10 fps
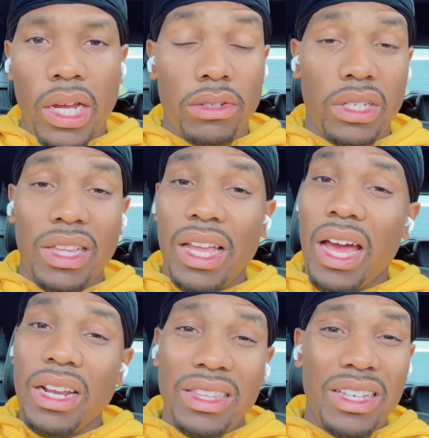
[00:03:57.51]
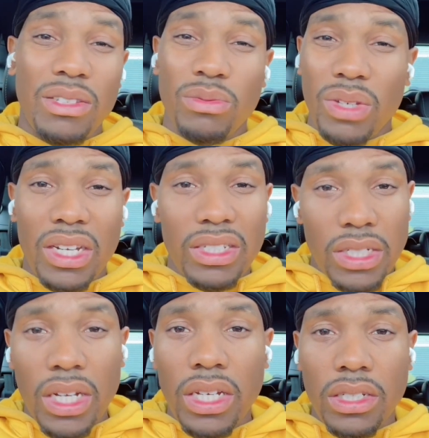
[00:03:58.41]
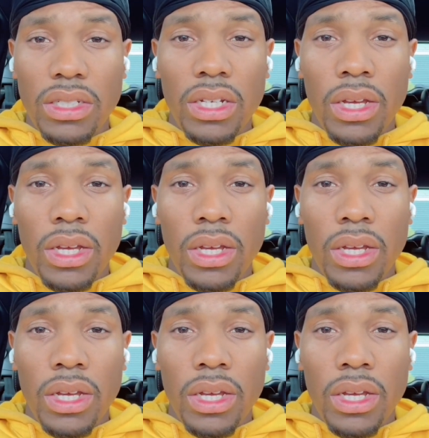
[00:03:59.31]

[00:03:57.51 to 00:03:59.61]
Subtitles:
It was a lot of things we had to change.